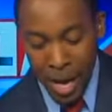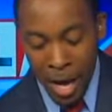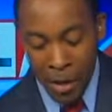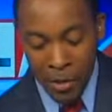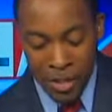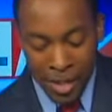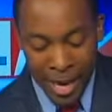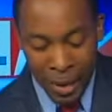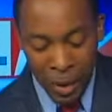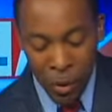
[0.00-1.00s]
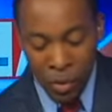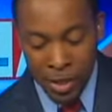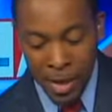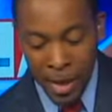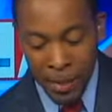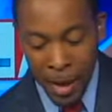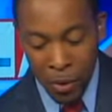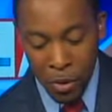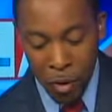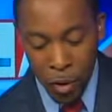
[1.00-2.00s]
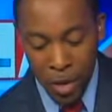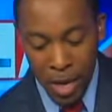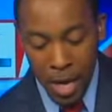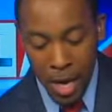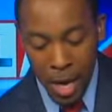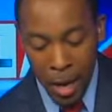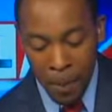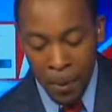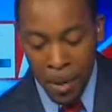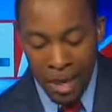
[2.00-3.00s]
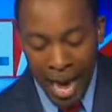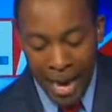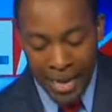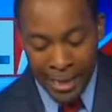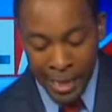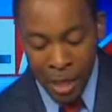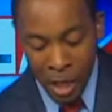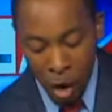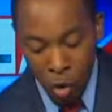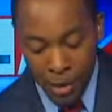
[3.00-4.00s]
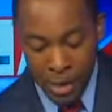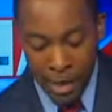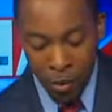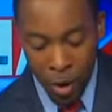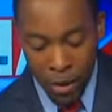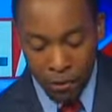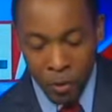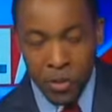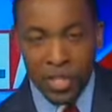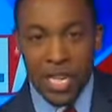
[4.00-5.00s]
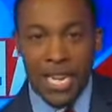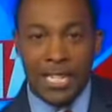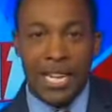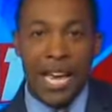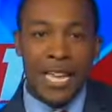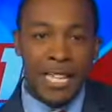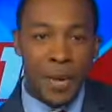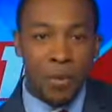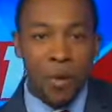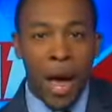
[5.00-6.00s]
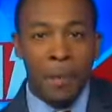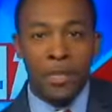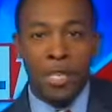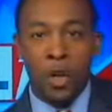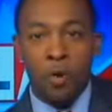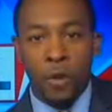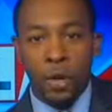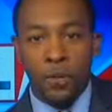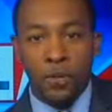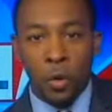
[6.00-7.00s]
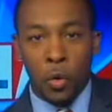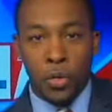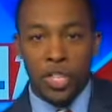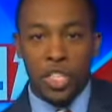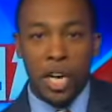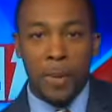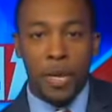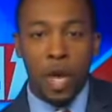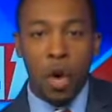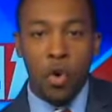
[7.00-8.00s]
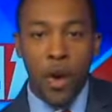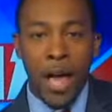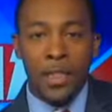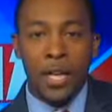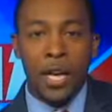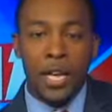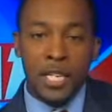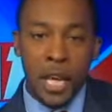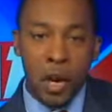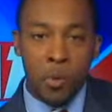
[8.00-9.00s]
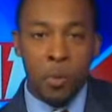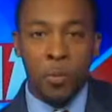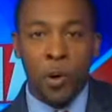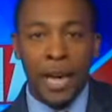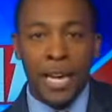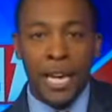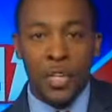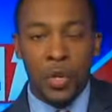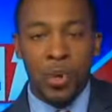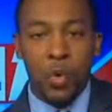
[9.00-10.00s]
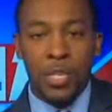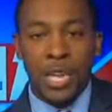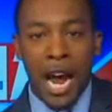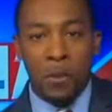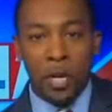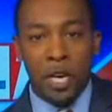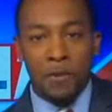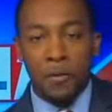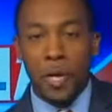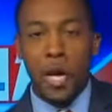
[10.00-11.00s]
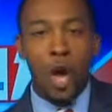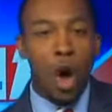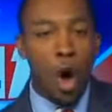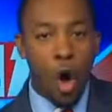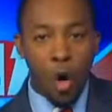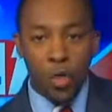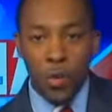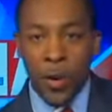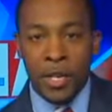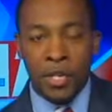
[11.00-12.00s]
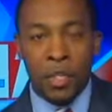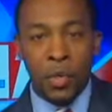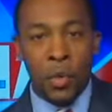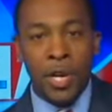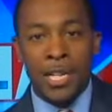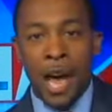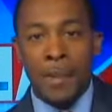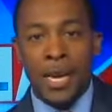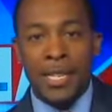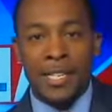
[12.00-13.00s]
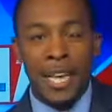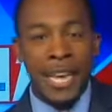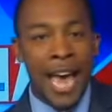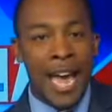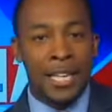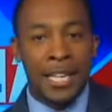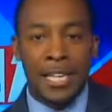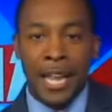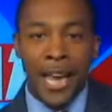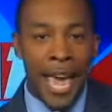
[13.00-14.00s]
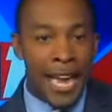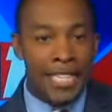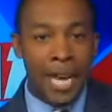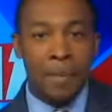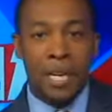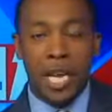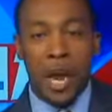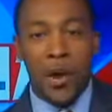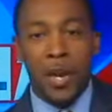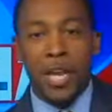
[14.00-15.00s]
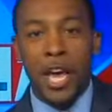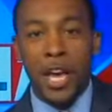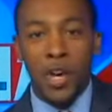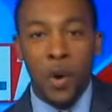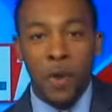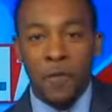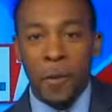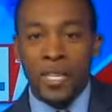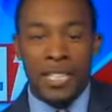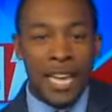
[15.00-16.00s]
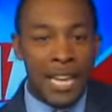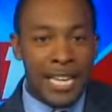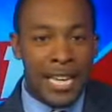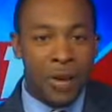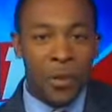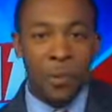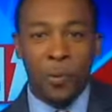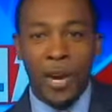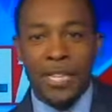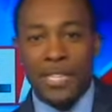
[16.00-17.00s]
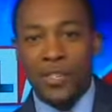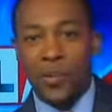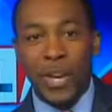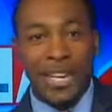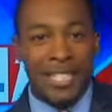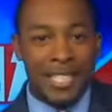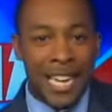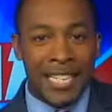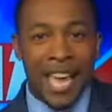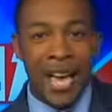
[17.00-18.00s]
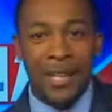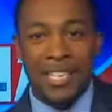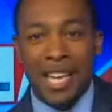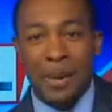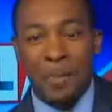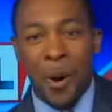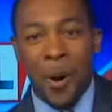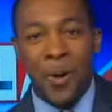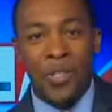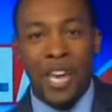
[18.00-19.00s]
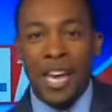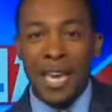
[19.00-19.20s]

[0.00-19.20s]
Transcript: Uh, the St. Luke's team, they were doing uh, Pilates and yoga to get ready for the season. Tim Robinson over at LeFlore, the gentleman who had the terrible brain injury, who is now recovering, all the great stories. I mean, seeing athletes like A.J. McCarron going from a skinny kid with braces, winning a state title at St. Paul's.